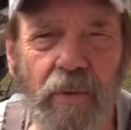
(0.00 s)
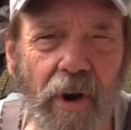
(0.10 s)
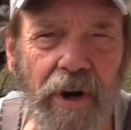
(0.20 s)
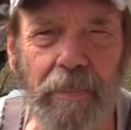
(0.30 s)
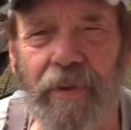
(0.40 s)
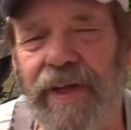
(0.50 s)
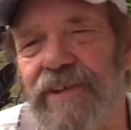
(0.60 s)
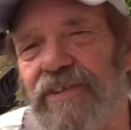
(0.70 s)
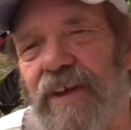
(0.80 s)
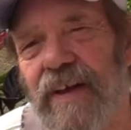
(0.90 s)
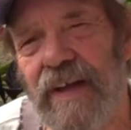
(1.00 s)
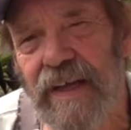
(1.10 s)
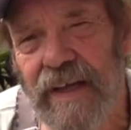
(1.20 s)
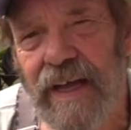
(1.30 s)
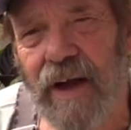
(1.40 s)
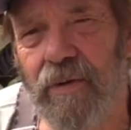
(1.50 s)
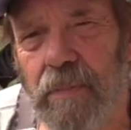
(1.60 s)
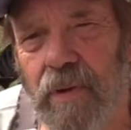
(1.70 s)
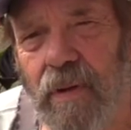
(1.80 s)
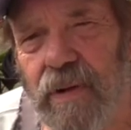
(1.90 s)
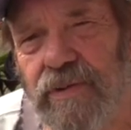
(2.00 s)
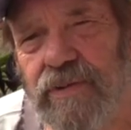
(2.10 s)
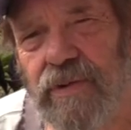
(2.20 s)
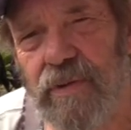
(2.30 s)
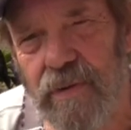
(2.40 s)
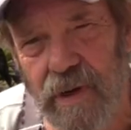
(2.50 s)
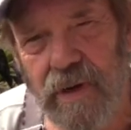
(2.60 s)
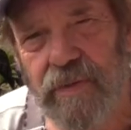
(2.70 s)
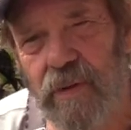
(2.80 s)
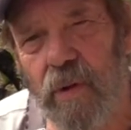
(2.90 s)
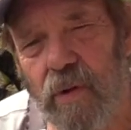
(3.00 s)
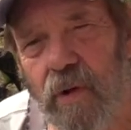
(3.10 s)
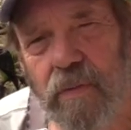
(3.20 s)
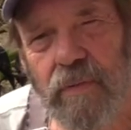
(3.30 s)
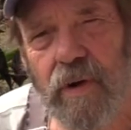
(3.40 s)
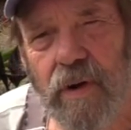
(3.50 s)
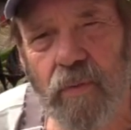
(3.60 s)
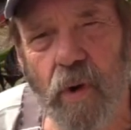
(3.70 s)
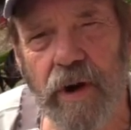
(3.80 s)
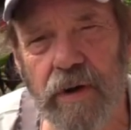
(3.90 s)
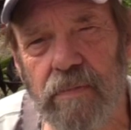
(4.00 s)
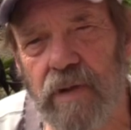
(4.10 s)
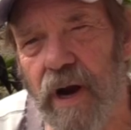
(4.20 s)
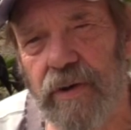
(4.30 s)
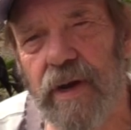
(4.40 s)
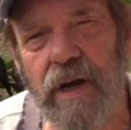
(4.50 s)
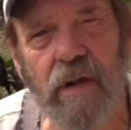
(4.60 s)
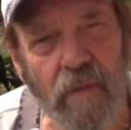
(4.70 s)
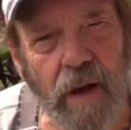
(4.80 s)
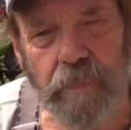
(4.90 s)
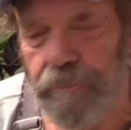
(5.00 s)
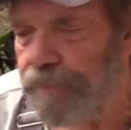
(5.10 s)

her water plants in. Ellen belongs to the local water gardening club.